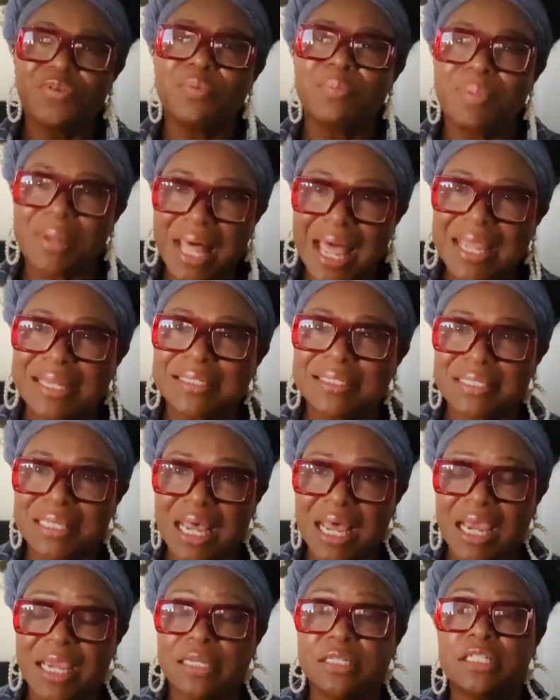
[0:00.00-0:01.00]
black
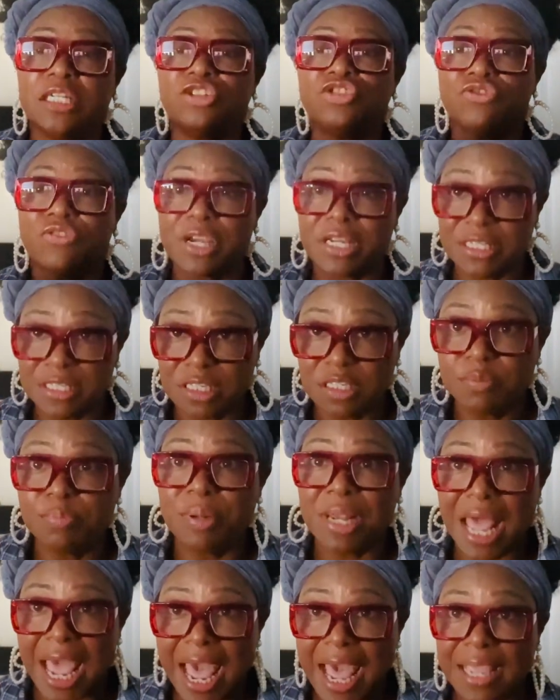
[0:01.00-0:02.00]
design. The dress is
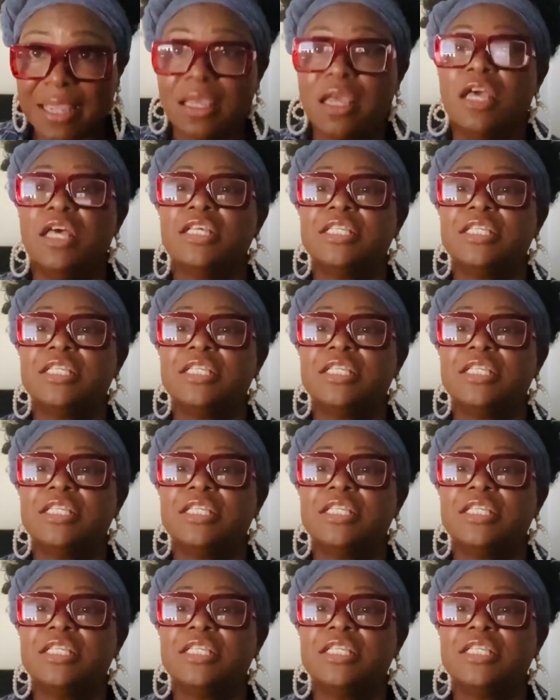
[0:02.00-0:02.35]
black,